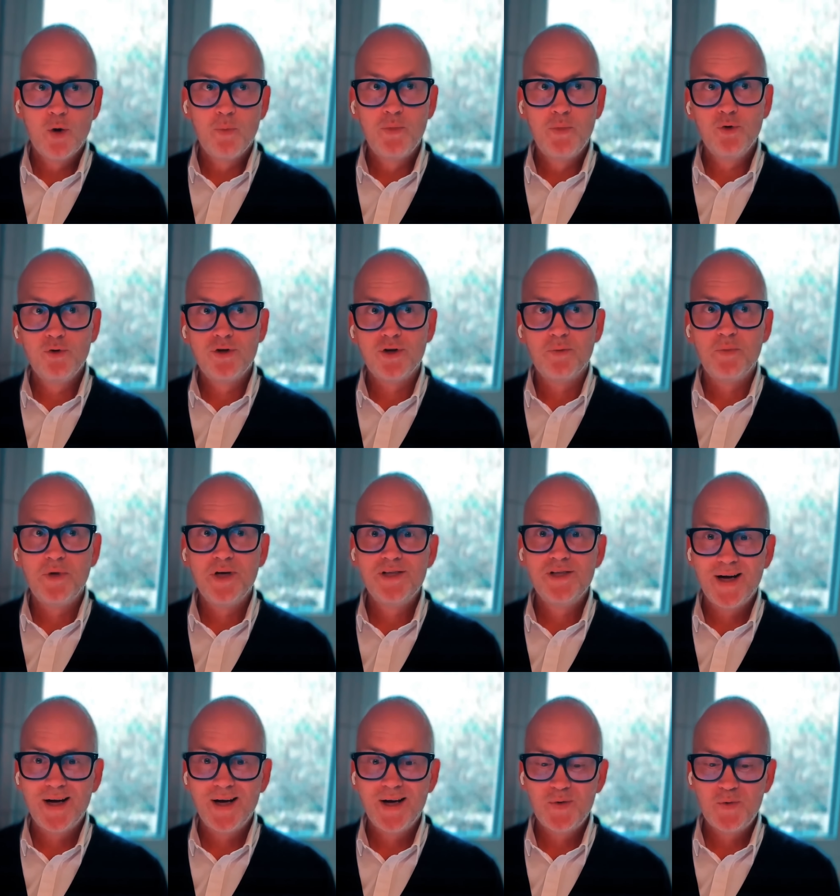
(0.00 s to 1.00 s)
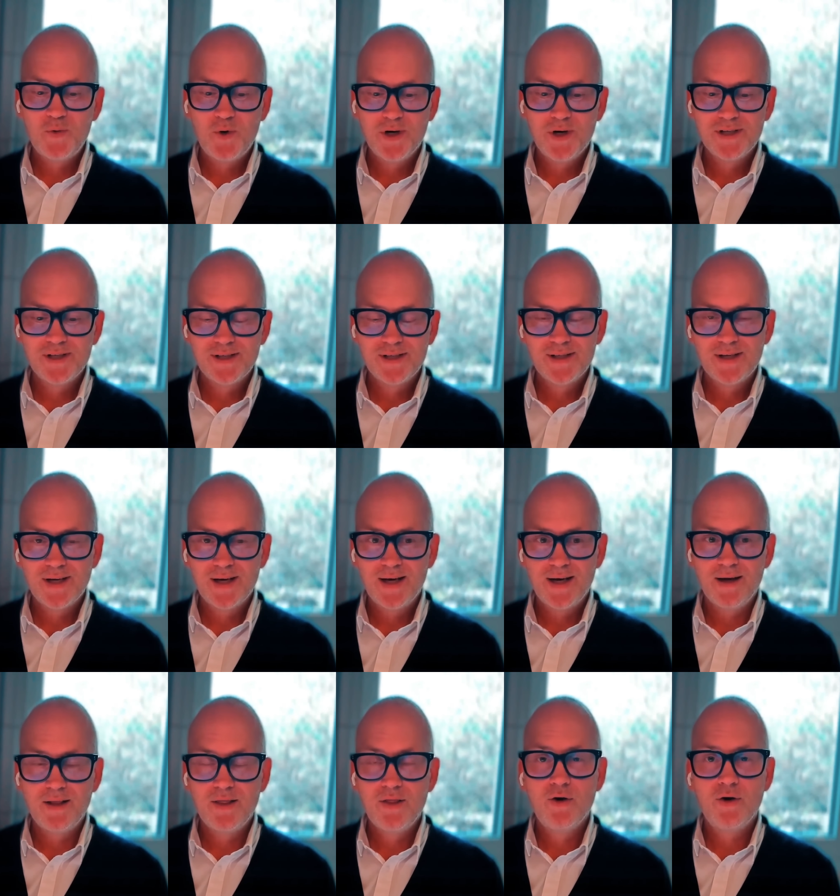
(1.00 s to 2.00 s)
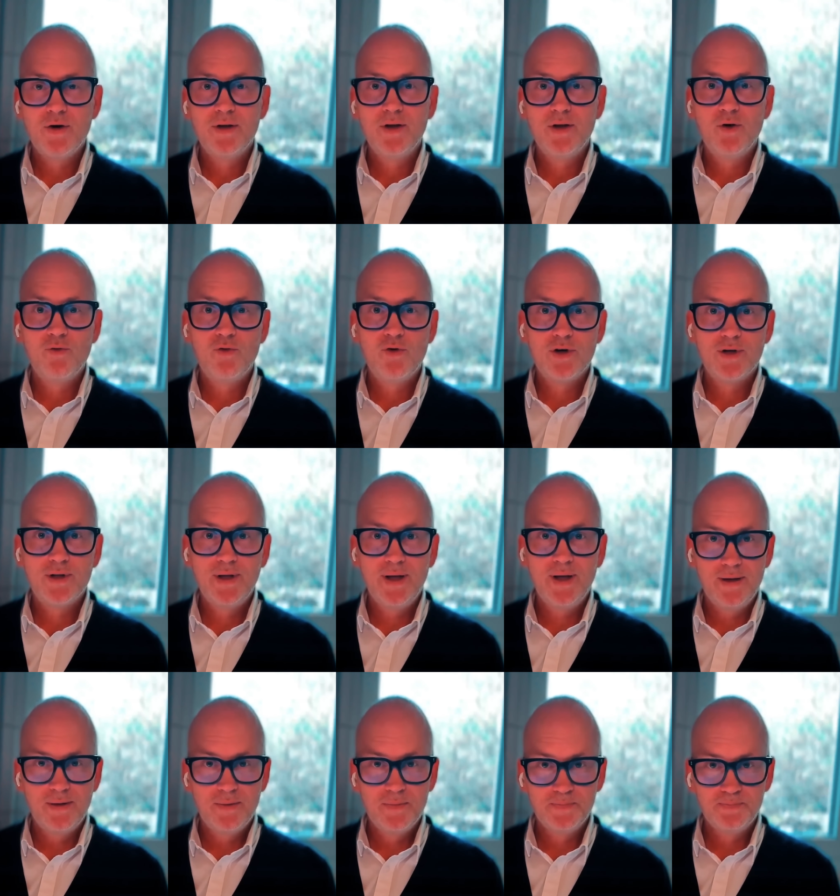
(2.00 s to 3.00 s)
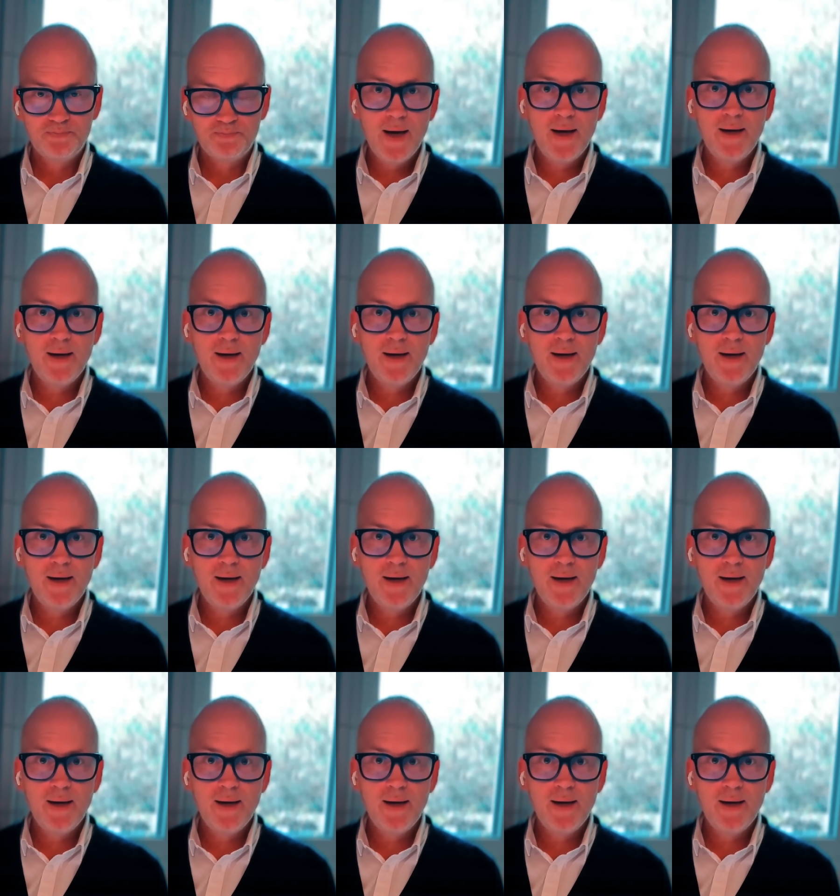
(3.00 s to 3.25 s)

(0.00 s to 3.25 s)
computer when I was, I think, 13 or 14.